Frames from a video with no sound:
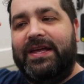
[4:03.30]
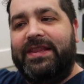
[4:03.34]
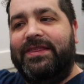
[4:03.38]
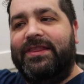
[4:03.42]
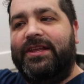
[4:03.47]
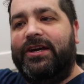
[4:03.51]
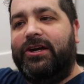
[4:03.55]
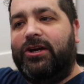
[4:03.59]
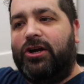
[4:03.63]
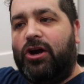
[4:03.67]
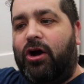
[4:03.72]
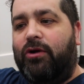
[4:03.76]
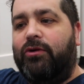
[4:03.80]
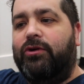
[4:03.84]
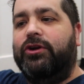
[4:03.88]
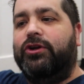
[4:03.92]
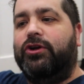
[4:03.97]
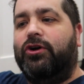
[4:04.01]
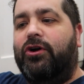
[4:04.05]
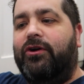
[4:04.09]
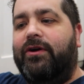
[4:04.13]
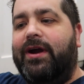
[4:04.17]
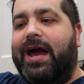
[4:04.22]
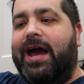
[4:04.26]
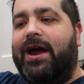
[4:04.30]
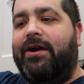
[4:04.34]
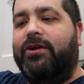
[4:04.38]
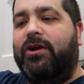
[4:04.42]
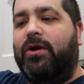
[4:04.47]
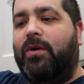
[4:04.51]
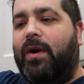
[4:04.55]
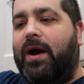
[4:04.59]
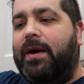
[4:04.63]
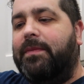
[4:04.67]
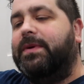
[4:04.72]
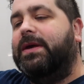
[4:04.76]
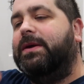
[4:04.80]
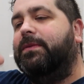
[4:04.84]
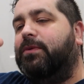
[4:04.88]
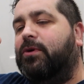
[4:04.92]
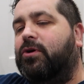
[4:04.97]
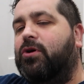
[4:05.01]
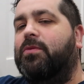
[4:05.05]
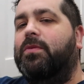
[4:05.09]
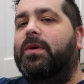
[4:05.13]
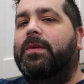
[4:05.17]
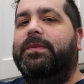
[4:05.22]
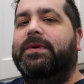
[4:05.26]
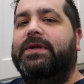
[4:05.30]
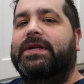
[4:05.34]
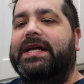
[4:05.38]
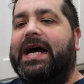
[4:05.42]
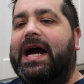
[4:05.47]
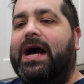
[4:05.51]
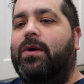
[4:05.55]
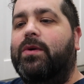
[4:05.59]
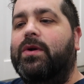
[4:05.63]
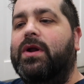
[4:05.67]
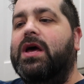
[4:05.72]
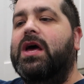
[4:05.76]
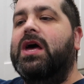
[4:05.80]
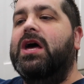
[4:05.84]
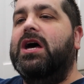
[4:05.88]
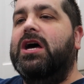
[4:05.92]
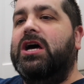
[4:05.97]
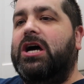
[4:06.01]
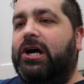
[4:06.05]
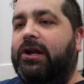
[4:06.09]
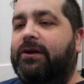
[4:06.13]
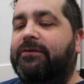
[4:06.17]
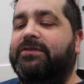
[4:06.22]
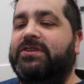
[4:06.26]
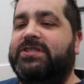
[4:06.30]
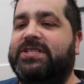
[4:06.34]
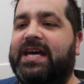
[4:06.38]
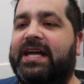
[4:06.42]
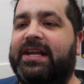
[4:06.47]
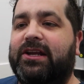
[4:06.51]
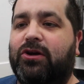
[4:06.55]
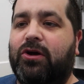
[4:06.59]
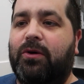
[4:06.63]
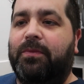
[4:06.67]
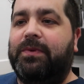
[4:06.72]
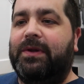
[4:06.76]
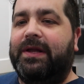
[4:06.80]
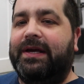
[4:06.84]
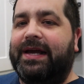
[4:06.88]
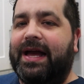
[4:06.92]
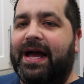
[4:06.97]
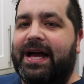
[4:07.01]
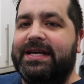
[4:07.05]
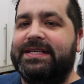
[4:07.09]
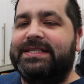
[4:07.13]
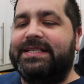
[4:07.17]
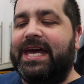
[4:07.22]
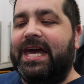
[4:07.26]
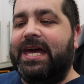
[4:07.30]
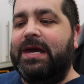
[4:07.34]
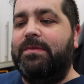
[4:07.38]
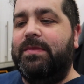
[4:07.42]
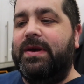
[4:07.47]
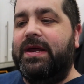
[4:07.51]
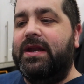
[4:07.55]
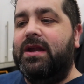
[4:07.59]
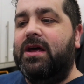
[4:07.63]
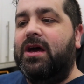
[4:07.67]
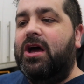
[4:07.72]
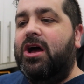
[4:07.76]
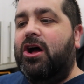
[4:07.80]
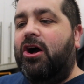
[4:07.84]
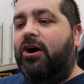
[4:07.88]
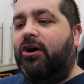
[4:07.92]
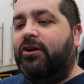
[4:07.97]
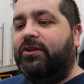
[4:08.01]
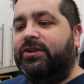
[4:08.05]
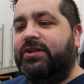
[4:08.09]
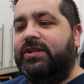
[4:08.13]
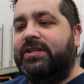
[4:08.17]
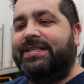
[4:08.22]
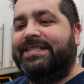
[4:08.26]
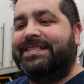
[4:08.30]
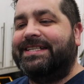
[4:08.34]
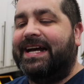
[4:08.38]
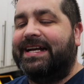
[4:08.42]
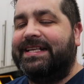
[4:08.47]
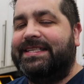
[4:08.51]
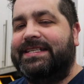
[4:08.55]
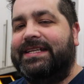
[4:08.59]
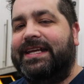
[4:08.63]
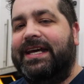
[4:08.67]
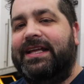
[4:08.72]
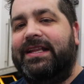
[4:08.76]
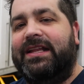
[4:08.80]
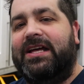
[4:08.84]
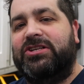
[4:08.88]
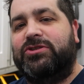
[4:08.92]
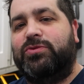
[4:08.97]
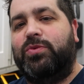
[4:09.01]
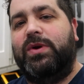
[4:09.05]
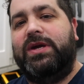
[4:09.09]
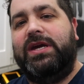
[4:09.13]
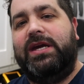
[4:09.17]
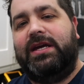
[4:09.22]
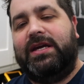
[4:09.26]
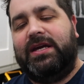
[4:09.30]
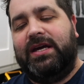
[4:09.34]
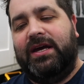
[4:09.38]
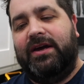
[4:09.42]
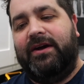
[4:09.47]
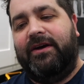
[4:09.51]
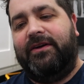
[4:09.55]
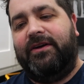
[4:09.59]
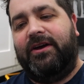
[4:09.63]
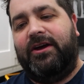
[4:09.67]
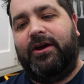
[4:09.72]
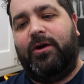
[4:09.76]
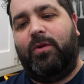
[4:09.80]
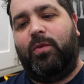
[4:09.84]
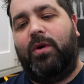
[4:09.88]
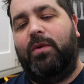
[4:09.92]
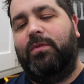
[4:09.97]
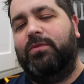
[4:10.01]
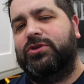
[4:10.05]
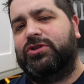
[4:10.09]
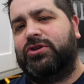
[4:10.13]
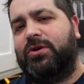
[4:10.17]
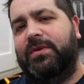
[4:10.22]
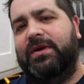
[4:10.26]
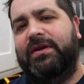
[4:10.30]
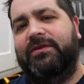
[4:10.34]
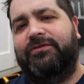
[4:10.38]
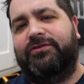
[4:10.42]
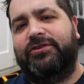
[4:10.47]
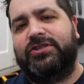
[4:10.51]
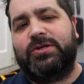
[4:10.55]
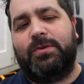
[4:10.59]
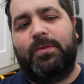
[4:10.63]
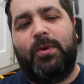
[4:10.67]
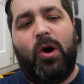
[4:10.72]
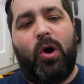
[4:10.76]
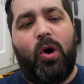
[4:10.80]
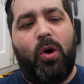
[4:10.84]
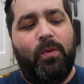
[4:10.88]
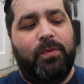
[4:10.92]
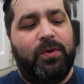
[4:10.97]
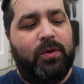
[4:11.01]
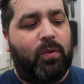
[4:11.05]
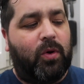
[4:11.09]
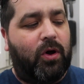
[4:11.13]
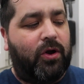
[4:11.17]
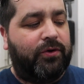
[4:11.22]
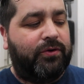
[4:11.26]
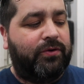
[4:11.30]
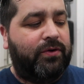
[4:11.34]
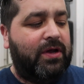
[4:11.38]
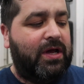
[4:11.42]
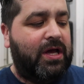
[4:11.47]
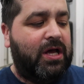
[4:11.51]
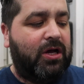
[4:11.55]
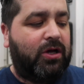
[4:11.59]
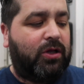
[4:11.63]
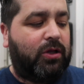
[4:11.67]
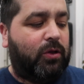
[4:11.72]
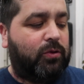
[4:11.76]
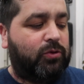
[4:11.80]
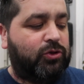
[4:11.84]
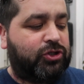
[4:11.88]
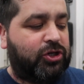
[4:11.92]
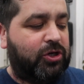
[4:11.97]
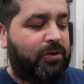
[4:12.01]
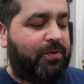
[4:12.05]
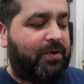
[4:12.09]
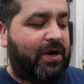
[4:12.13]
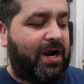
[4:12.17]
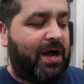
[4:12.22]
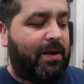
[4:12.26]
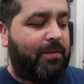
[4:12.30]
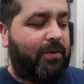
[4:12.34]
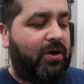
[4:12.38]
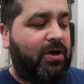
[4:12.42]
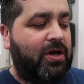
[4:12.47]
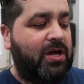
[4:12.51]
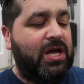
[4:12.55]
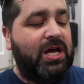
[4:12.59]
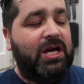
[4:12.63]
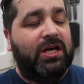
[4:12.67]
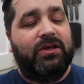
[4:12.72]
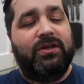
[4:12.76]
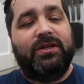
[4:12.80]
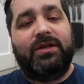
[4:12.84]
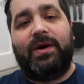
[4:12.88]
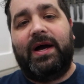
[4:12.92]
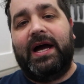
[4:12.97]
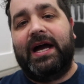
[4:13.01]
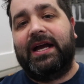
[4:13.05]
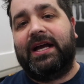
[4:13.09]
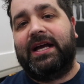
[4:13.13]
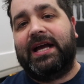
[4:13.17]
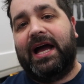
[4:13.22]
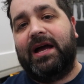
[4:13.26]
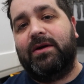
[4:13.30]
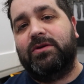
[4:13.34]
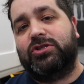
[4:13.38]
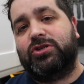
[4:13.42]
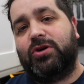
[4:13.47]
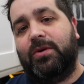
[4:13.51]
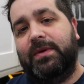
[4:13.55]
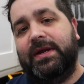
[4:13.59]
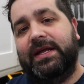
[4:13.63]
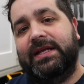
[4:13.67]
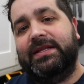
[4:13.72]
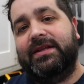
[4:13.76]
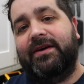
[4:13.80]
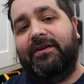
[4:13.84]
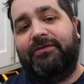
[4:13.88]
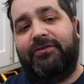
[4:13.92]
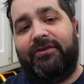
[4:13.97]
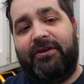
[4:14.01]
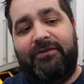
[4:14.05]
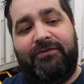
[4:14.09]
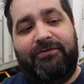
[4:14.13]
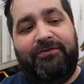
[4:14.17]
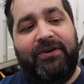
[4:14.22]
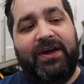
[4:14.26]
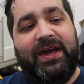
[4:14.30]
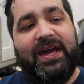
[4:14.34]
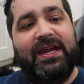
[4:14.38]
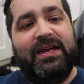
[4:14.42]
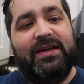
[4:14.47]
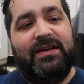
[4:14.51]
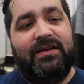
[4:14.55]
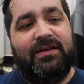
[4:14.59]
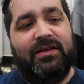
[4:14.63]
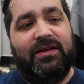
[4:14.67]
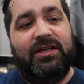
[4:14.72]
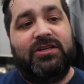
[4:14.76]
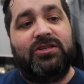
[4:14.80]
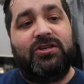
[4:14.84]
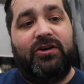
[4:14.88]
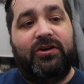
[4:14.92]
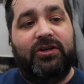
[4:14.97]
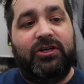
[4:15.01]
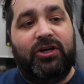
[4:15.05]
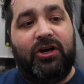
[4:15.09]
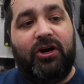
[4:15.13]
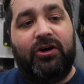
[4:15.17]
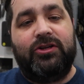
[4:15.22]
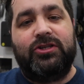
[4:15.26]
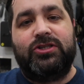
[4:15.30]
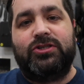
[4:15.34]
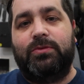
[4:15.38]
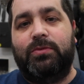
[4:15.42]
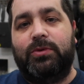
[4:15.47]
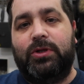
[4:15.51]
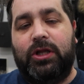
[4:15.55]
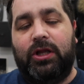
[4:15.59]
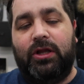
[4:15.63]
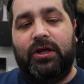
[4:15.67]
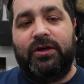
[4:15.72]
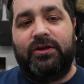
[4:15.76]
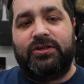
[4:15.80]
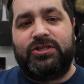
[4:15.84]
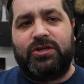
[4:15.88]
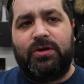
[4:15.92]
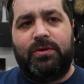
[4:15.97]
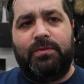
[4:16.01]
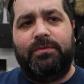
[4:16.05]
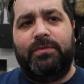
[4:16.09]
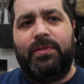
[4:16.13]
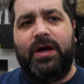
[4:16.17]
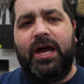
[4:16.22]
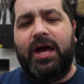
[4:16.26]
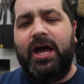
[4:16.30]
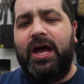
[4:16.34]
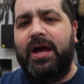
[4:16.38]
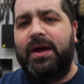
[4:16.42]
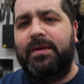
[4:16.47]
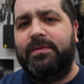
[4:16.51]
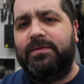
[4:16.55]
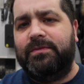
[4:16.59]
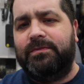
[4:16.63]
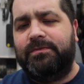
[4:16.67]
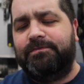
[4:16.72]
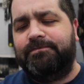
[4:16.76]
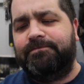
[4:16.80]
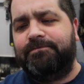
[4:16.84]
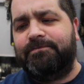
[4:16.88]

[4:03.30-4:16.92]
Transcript: in the corridor area where people come up and down. And obviously I had a couple of guys came in on Saturday last week. Uh, one was coming in for some Obi-Wan Clone Trooper armour. The other guy was coming in for a fitting. He's already ordered some, some um,